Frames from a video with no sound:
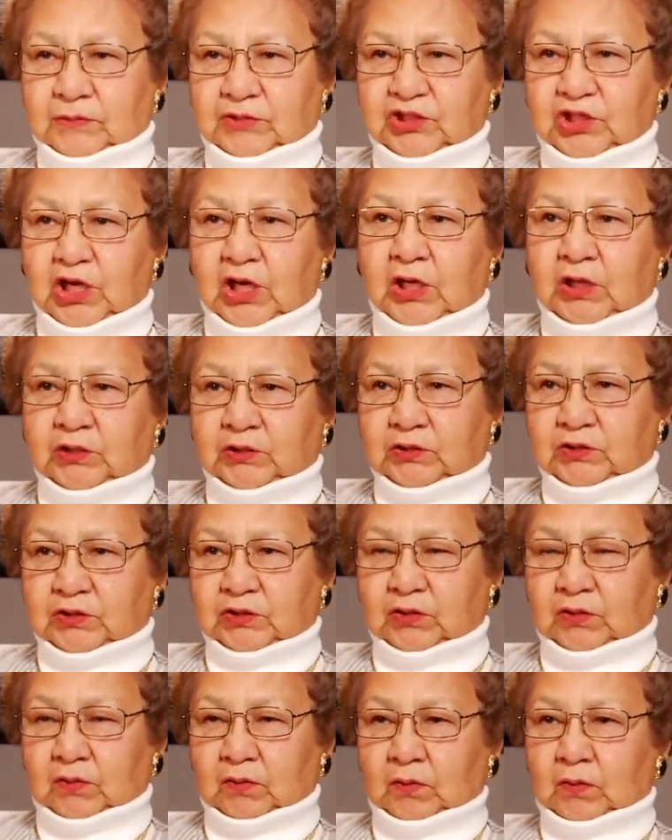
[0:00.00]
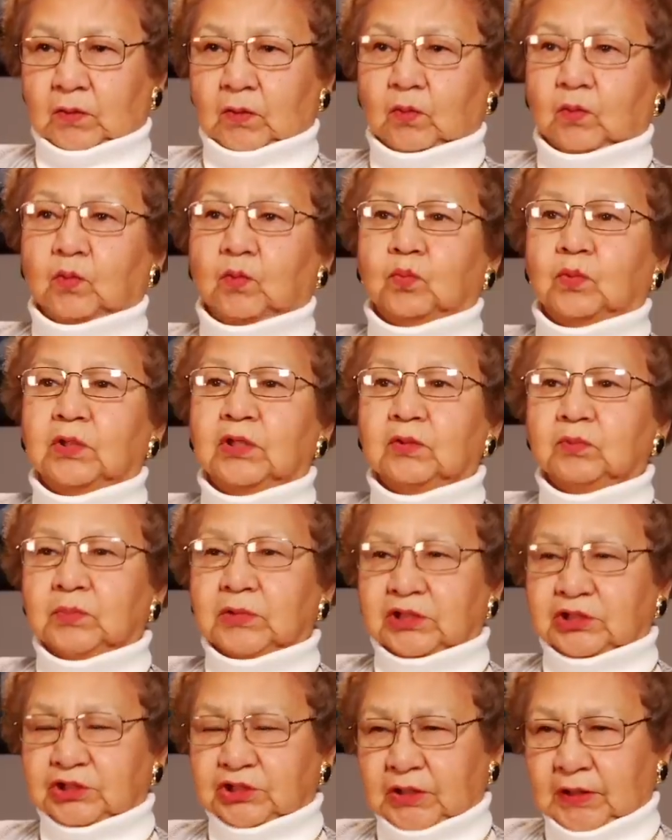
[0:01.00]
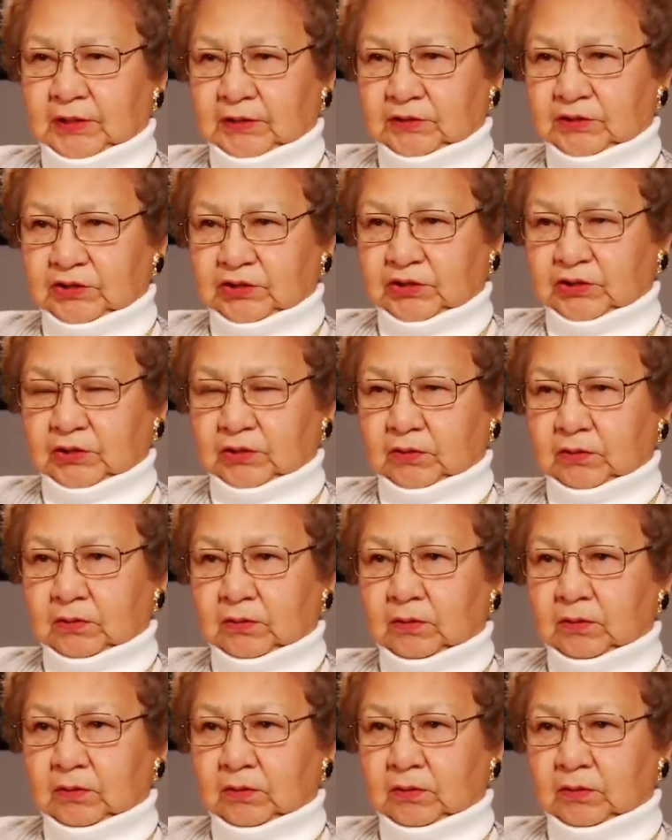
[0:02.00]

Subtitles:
changed or will be changed.